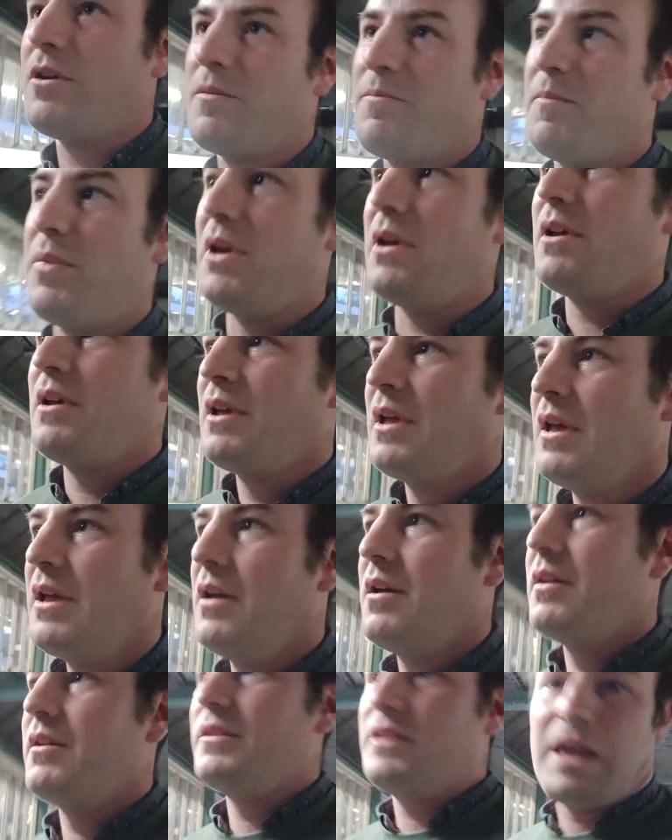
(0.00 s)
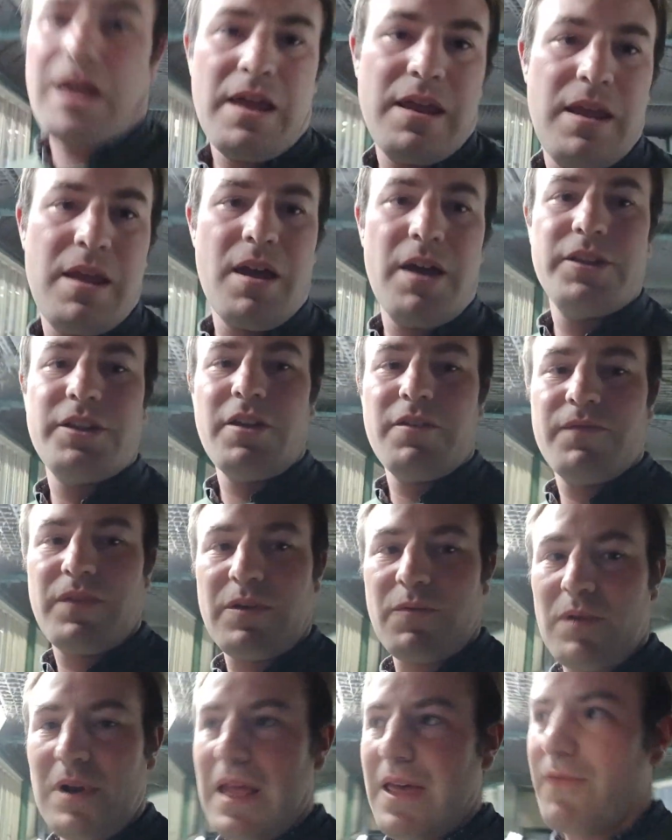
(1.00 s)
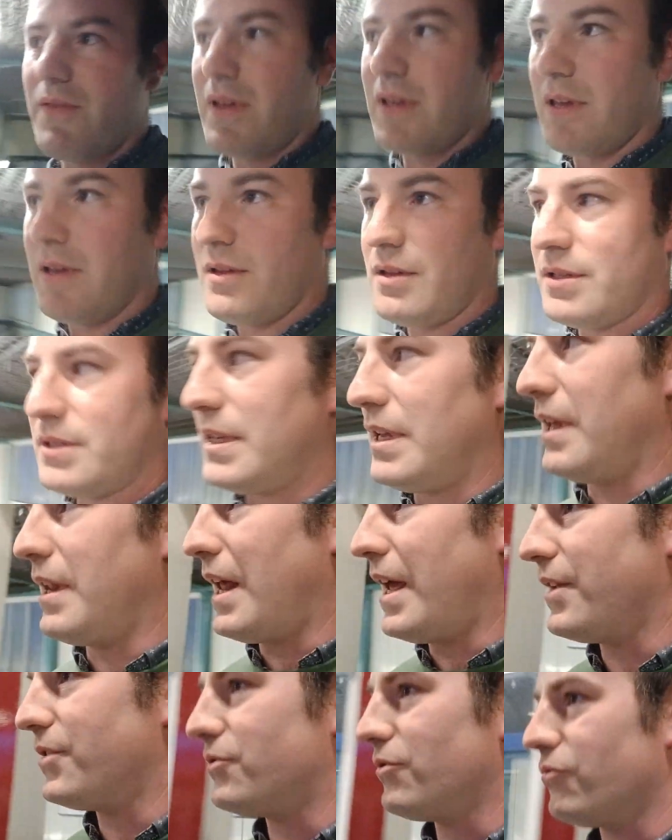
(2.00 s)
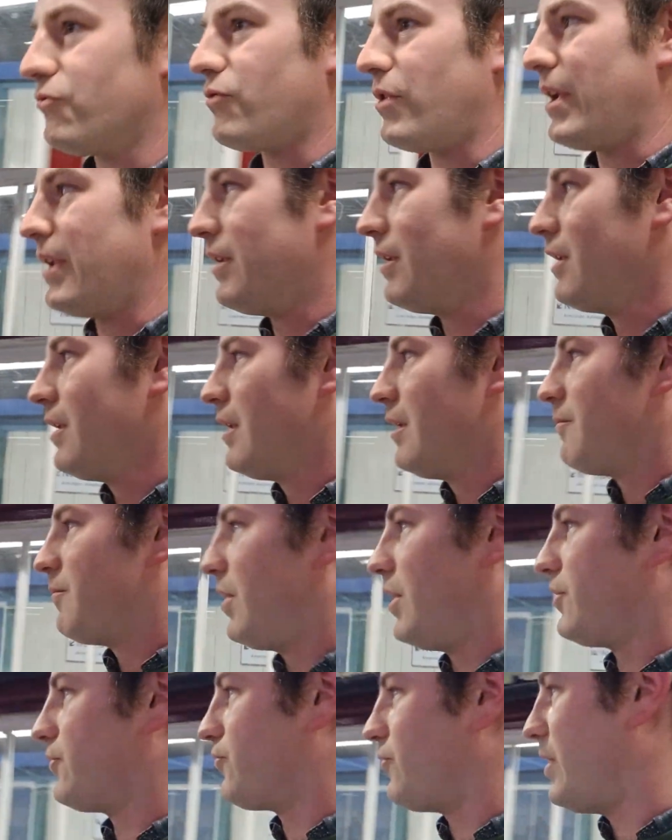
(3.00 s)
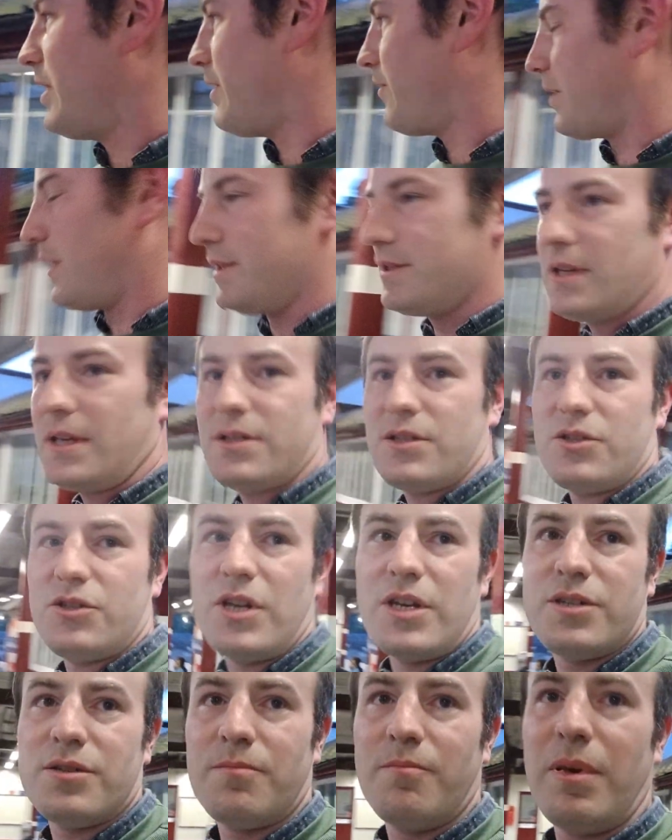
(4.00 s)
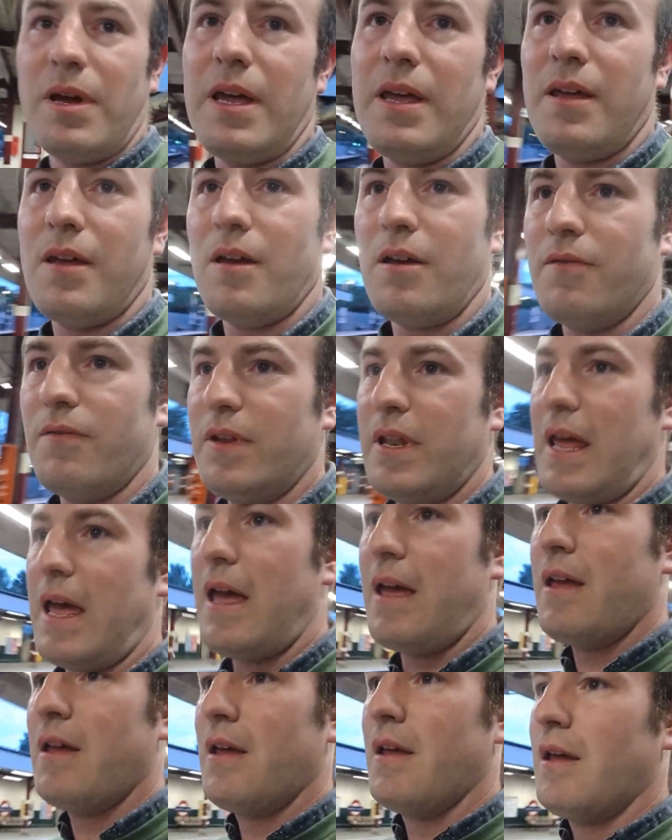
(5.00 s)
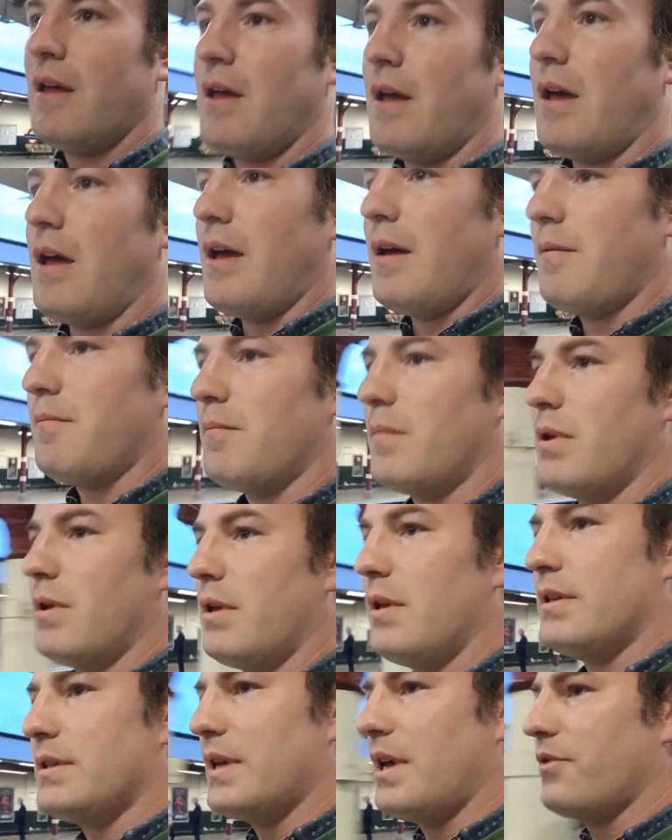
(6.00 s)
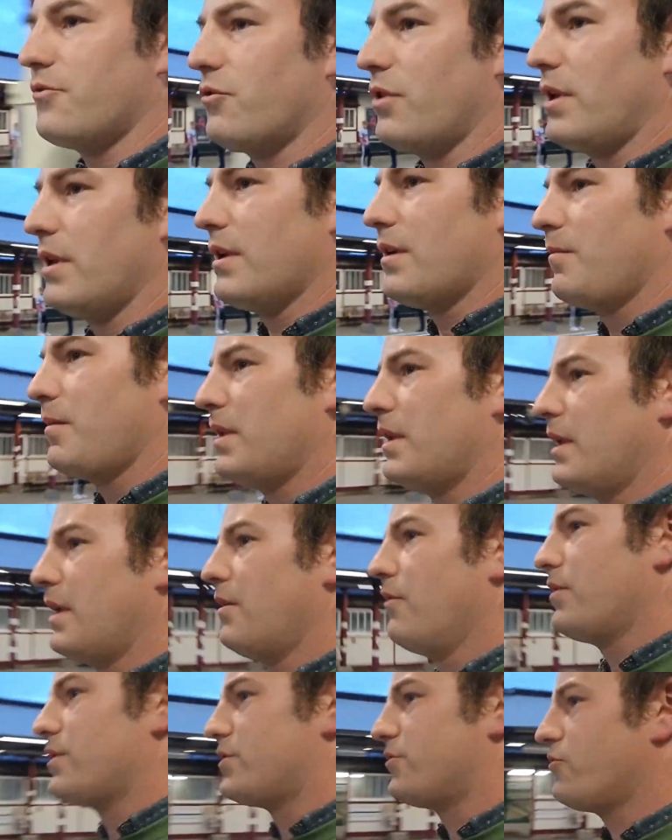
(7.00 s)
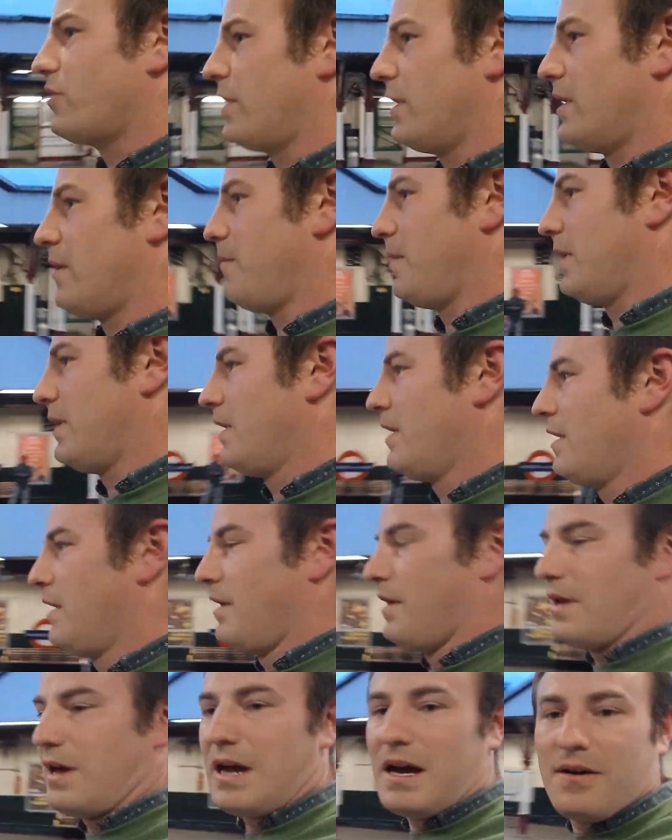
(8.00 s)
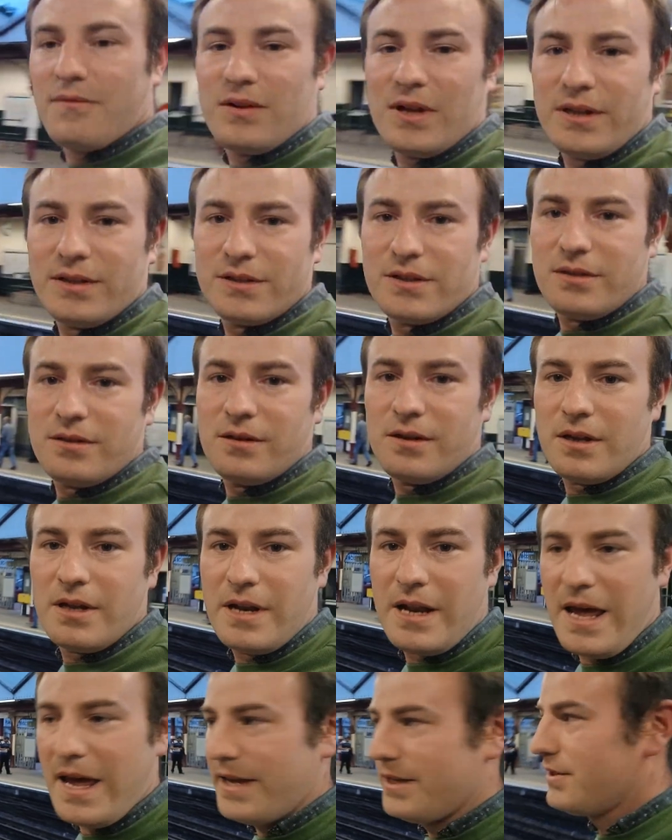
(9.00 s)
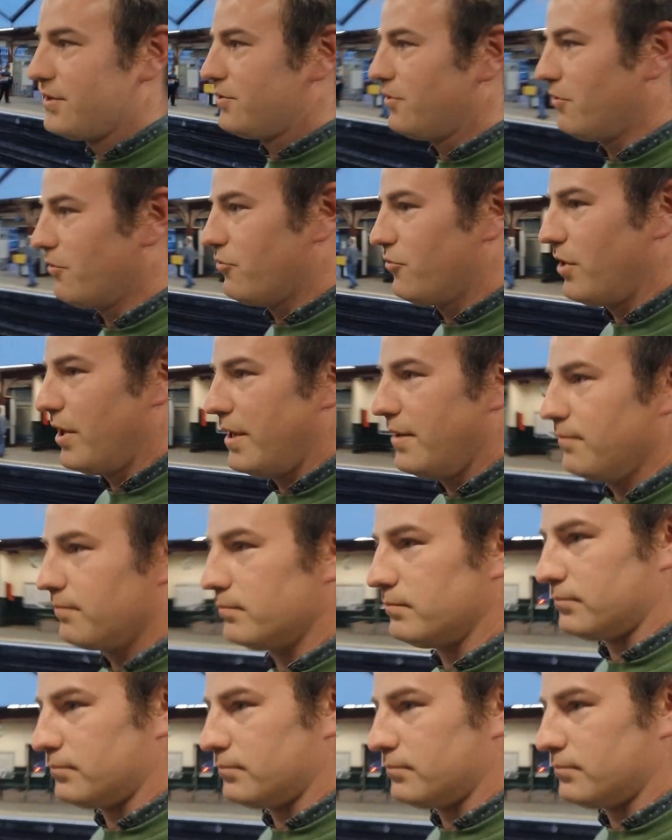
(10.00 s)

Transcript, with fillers: But I don't think we'll ever see an A stock train partial here again. So that's the Chesham Bay over there. Um, is that a train coming now? There's a train coming out of London, an S-stock train.